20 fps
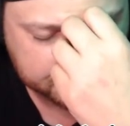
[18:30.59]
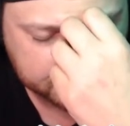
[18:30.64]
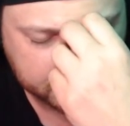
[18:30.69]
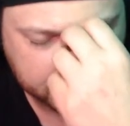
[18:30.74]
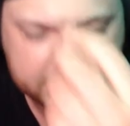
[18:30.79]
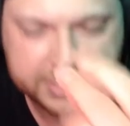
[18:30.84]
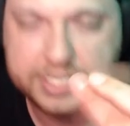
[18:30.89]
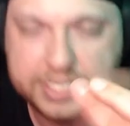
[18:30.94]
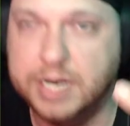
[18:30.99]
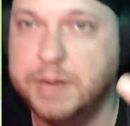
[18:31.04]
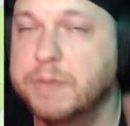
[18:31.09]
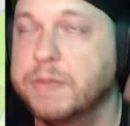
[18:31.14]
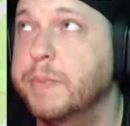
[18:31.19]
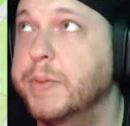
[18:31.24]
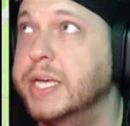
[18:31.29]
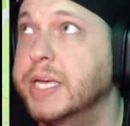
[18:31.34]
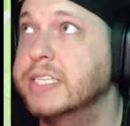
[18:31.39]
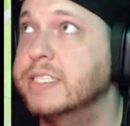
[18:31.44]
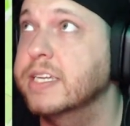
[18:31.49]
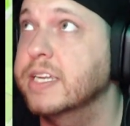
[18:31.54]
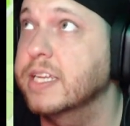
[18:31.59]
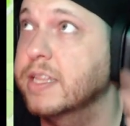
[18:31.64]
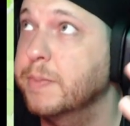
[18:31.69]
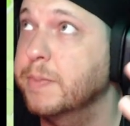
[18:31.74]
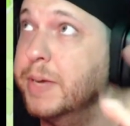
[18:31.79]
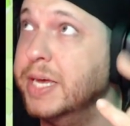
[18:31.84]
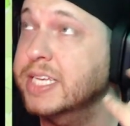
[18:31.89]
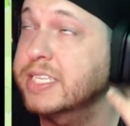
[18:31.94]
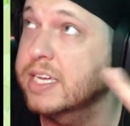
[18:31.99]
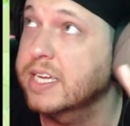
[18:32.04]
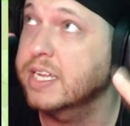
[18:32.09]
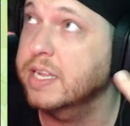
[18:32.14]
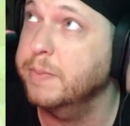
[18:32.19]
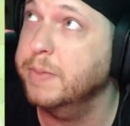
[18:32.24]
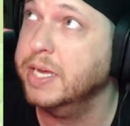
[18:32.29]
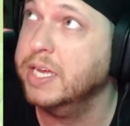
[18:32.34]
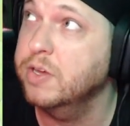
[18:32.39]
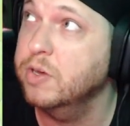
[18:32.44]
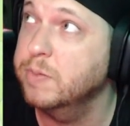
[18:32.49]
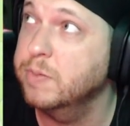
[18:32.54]
The
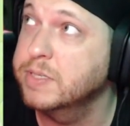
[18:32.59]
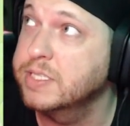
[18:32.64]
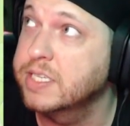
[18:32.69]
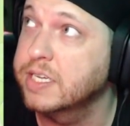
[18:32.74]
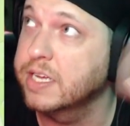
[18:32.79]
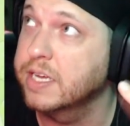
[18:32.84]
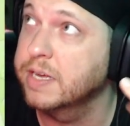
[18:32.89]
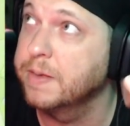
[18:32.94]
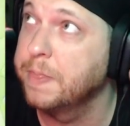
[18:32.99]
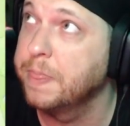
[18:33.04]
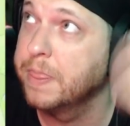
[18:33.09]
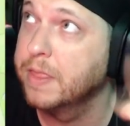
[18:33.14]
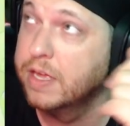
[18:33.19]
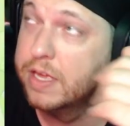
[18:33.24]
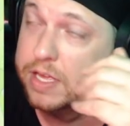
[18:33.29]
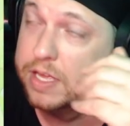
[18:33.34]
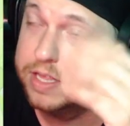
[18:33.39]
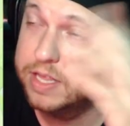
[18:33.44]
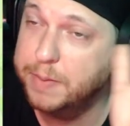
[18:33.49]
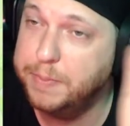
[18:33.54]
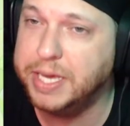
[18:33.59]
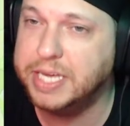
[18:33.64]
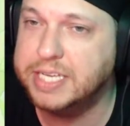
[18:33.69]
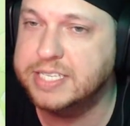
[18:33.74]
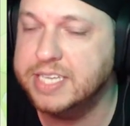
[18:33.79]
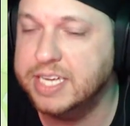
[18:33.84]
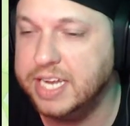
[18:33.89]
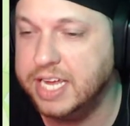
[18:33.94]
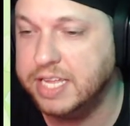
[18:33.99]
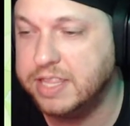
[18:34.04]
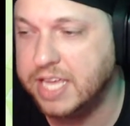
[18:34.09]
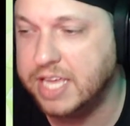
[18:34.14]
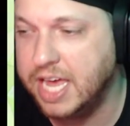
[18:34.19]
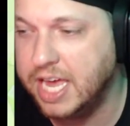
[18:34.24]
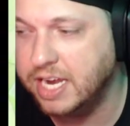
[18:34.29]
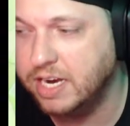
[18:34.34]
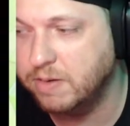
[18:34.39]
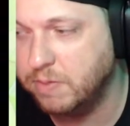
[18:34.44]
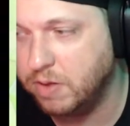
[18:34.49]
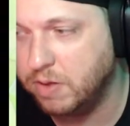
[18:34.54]
big human city. The big city at the
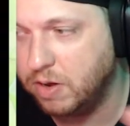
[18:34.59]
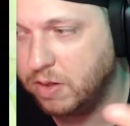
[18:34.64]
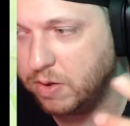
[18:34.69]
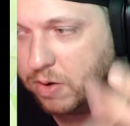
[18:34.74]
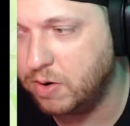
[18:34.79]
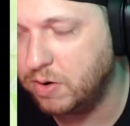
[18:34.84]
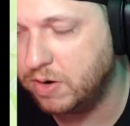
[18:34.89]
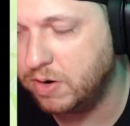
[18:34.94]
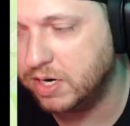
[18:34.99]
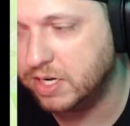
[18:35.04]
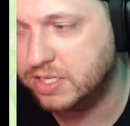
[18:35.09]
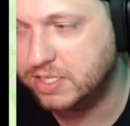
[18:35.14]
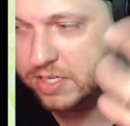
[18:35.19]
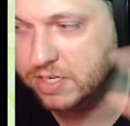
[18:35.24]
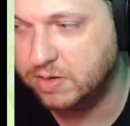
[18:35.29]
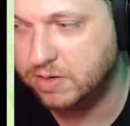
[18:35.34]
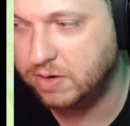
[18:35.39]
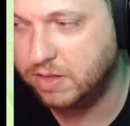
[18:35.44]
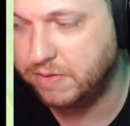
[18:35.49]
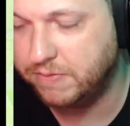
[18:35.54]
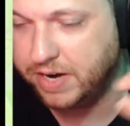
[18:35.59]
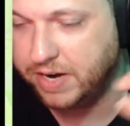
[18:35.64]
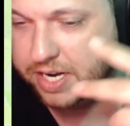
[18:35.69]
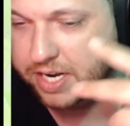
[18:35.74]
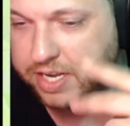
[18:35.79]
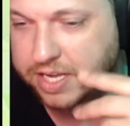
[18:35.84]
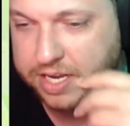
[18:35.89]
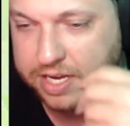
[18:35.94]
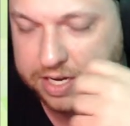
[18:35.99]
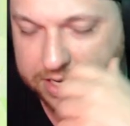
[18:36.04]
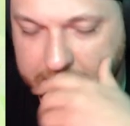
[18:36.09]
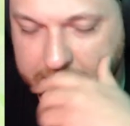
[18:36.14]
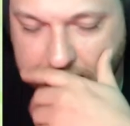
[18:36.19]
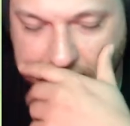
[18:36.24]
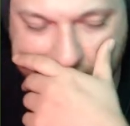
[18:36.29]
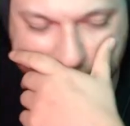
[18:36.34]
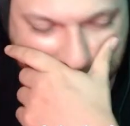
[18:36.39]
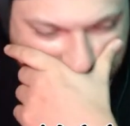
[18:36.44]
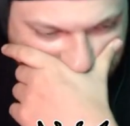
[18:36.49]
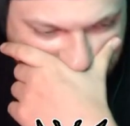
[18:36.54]
end with all the orcs and all the fighting
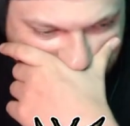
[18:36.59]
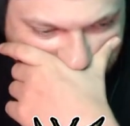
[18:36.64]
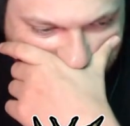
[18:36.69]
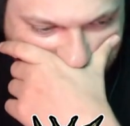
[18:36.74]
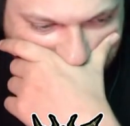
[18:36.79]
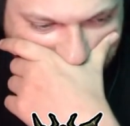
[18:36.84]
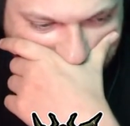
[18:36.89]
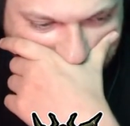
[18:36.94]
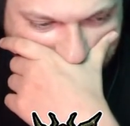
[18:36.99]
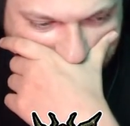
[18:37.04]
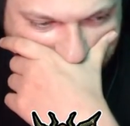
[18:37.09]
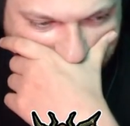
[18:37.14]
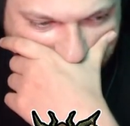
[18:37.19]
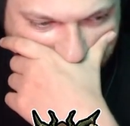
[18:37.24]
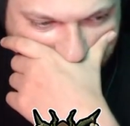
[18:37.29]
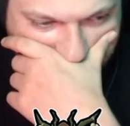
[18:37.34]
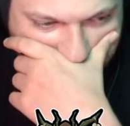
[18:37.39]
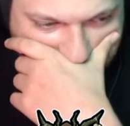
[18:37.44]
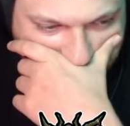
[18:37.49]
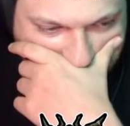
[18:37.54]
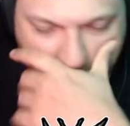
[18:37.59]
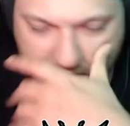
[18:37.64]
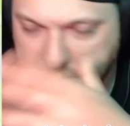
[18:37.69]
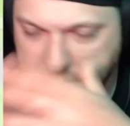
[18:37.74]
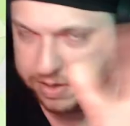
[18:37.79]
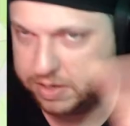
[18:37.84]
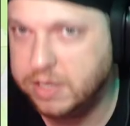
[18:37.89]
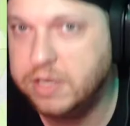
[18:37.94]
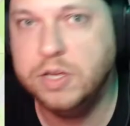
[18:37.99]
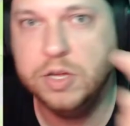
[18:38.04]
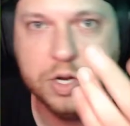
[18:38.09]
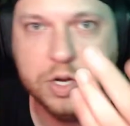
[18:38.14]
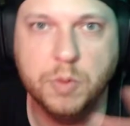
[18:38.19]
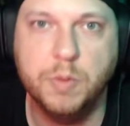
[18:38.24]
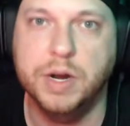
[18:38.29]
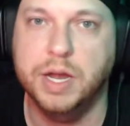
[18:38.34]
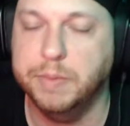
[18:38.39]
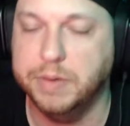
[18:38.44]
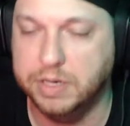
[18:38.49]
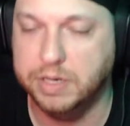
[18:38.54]
and... Oh, you know
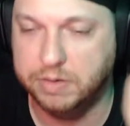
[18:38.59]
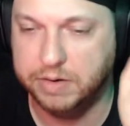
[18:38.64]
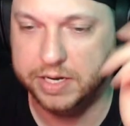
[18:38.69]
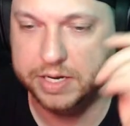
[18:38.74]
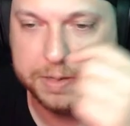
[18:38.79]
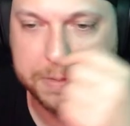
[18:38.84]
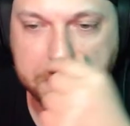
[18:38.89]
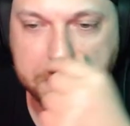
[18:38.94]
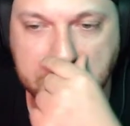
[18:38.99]
what I mean, right?